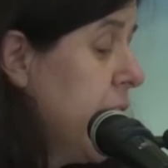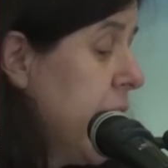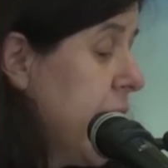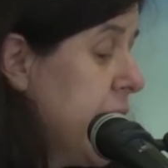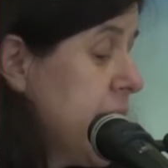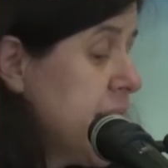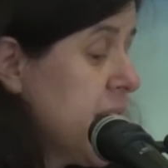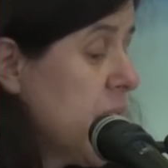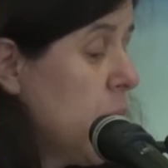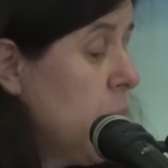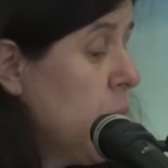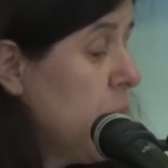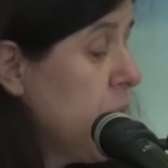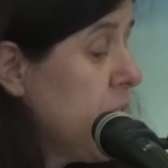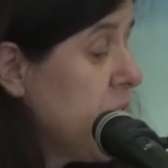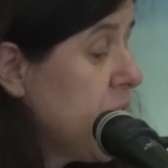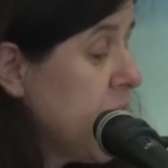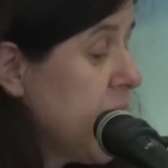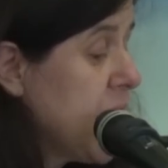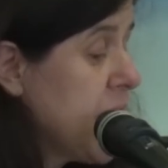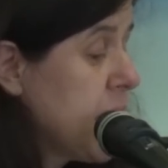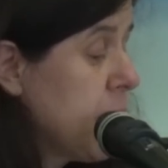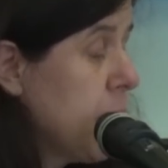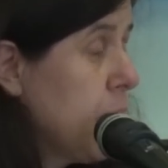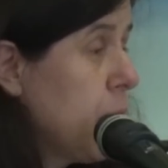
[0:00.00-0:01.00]
And some of the
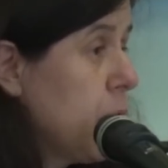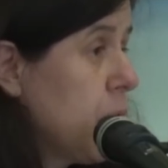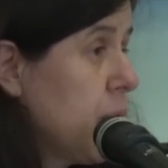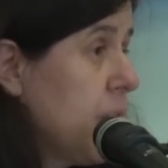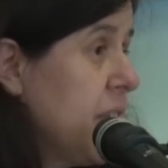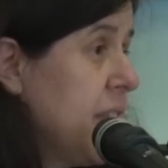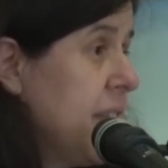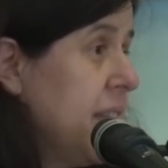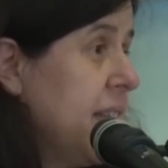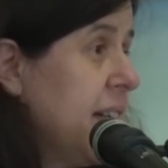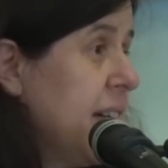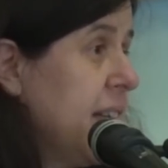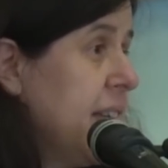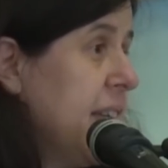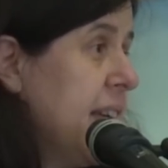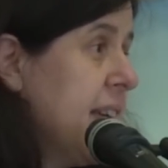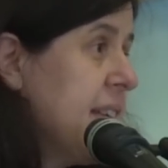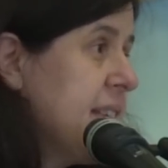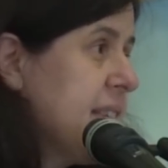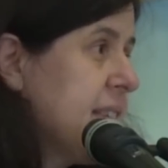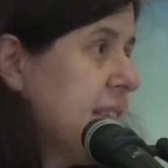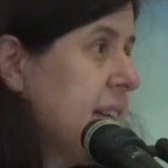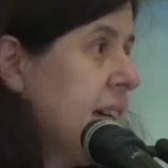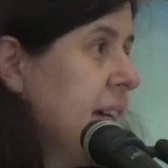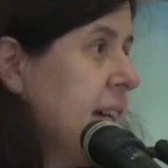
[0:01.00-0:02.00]
things we've already done,
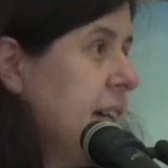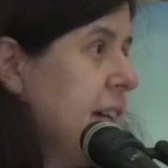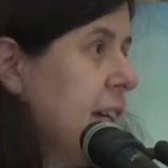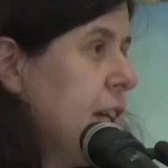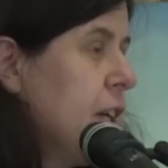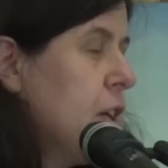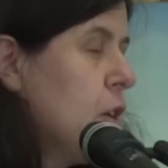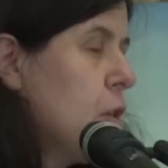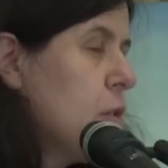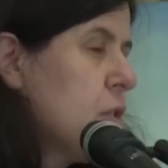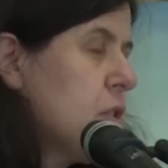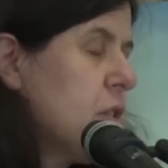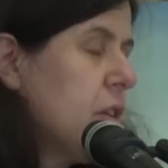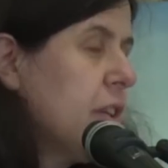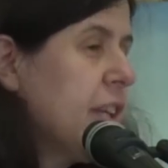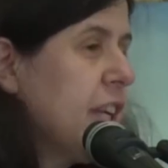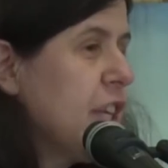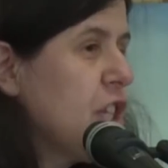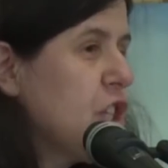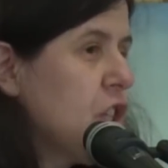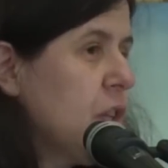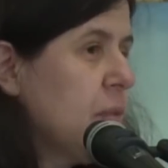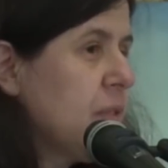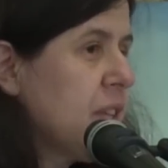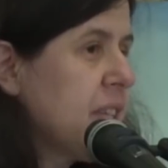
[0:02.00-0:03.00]
yes,
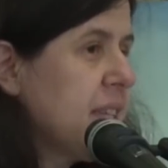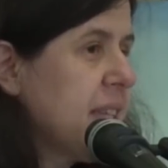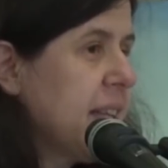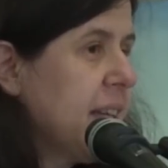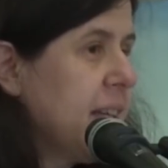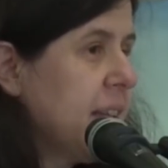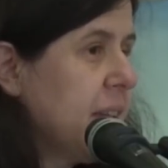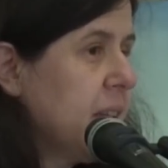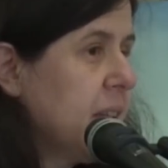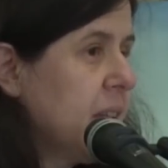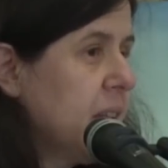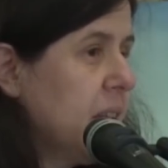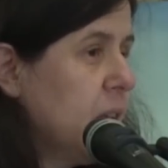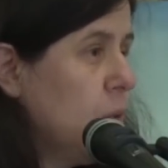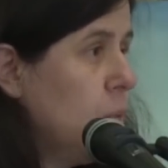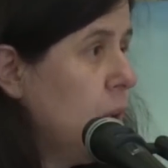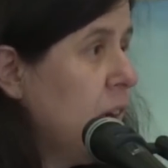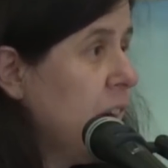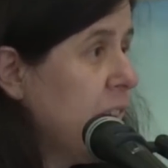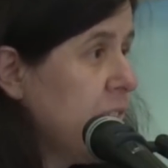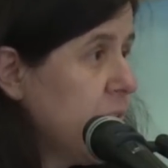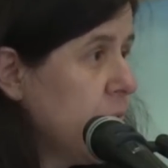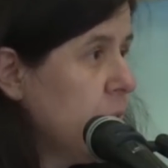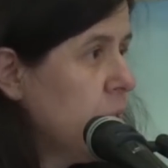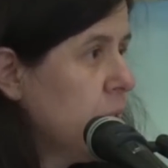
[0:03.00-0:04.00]
consultation was held a
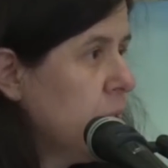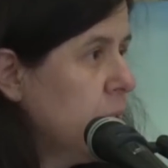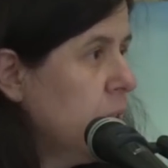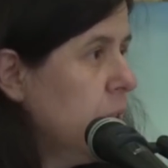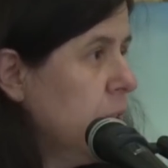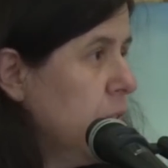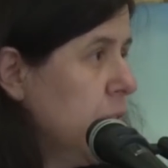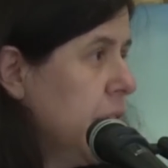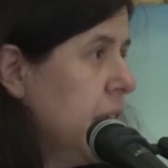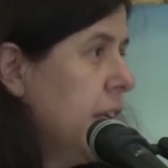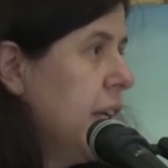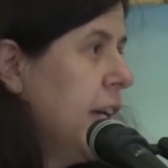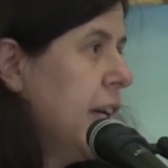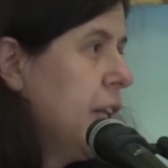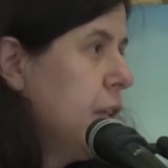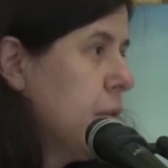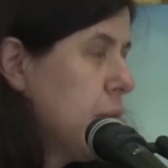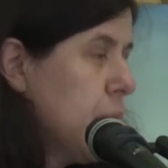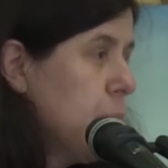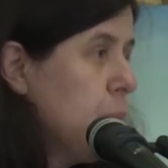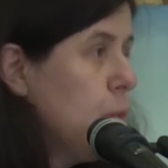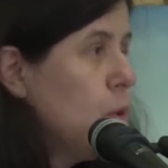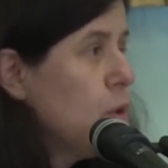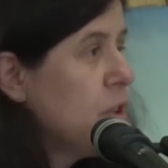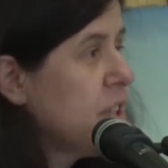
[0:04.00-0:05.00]
while ago, and
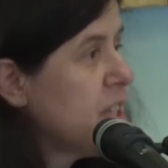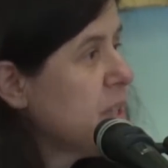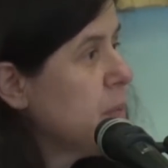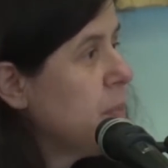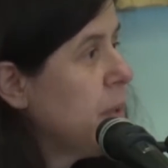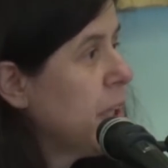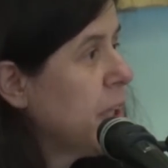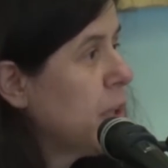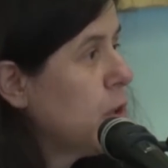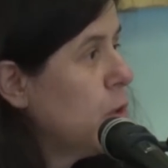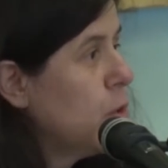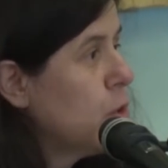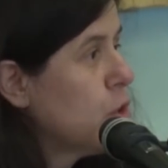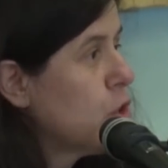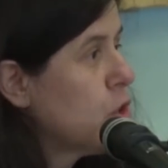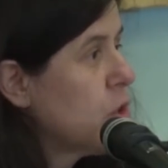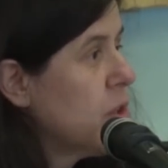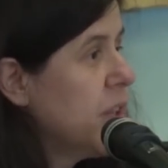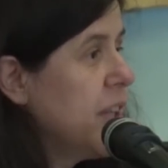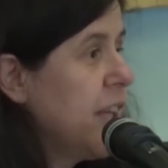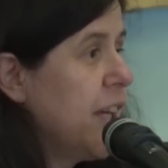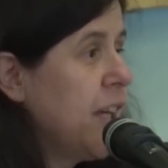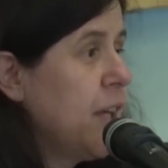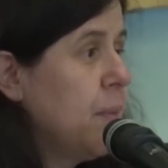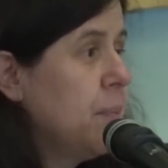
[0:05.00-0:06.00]
the report is being launched
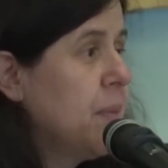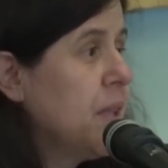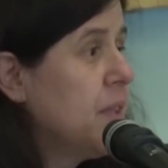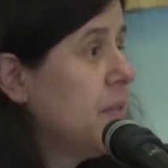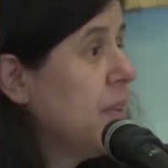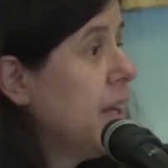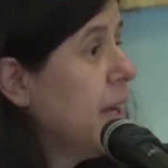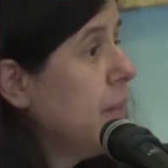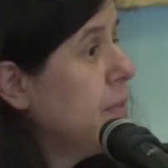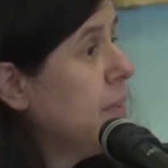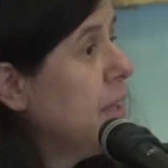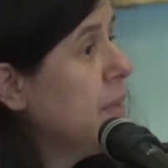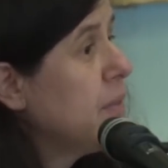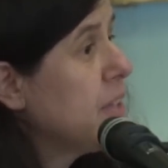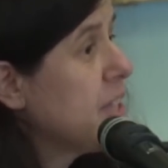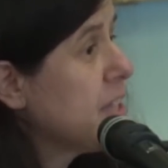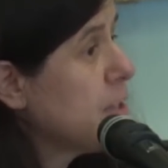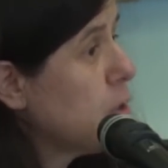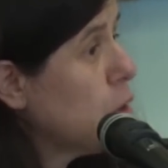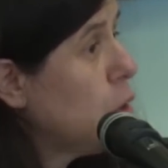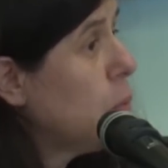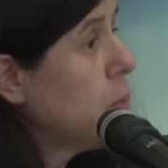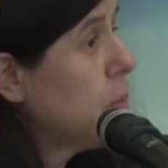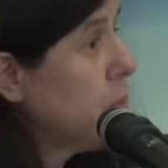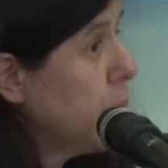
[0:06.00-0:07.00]
today, but we have never
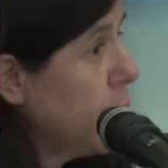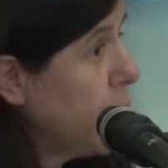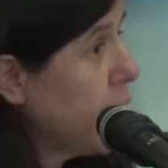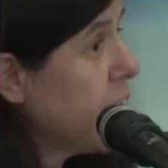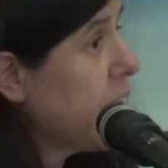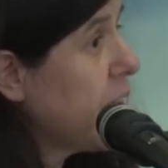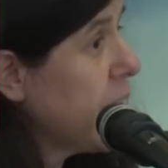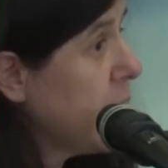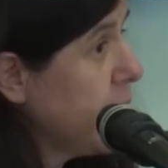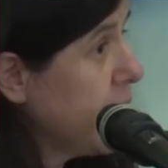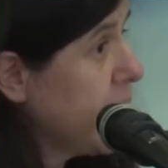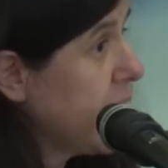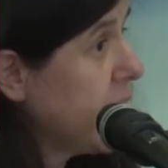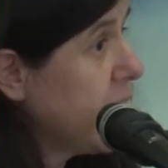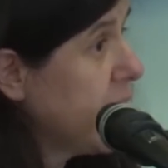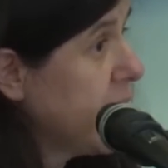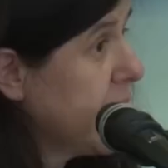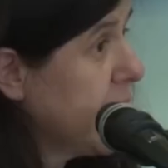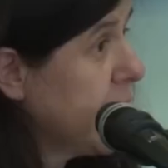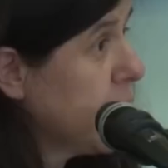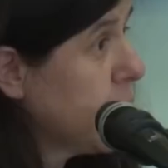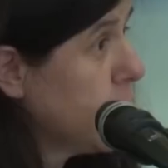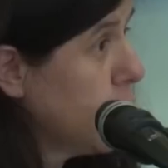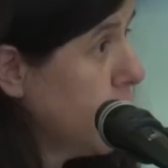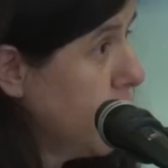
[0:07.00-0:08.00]
stopped working with
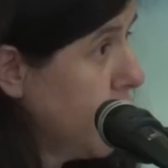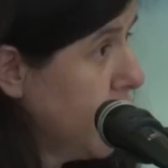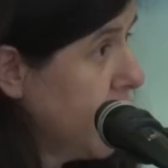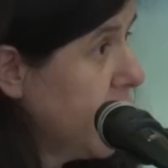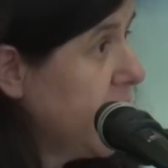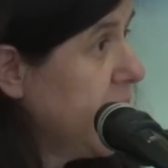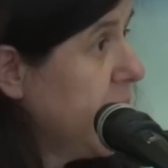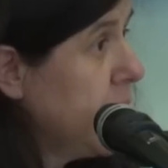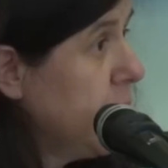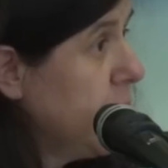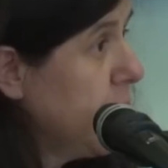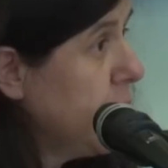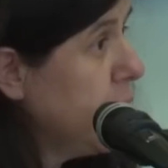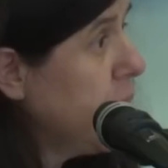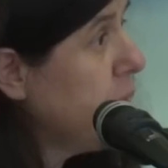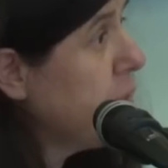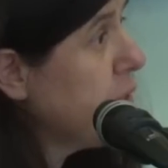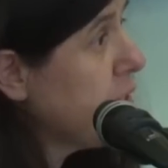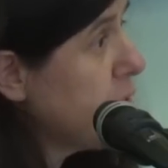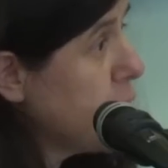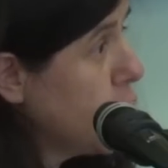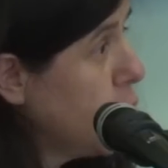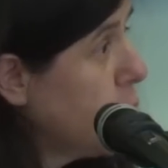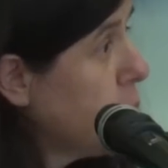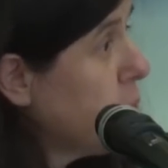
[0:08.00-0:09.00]
Chaldean community, and we've
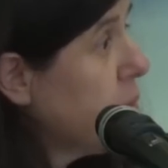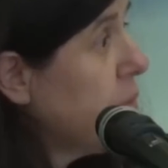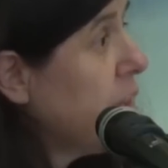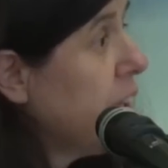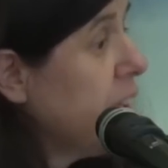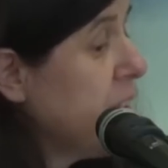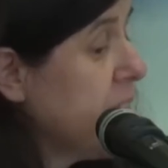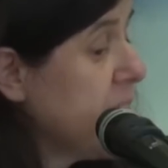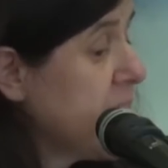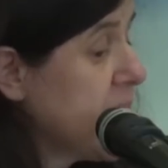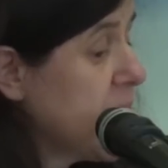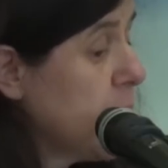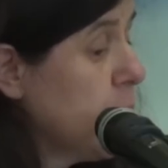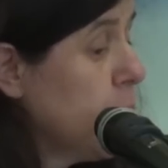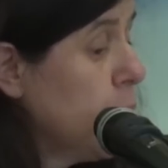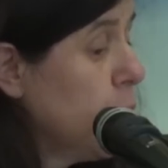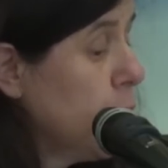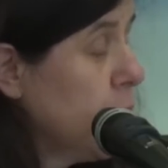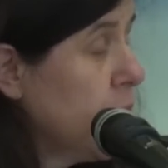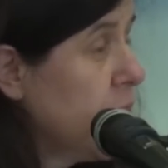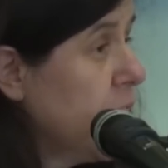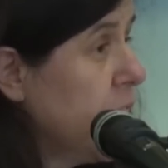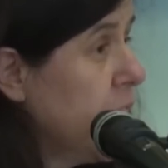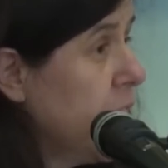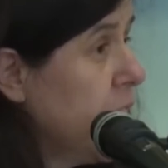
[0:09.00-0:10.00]
never stopped providing
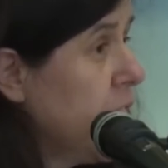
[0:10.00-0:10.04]
support.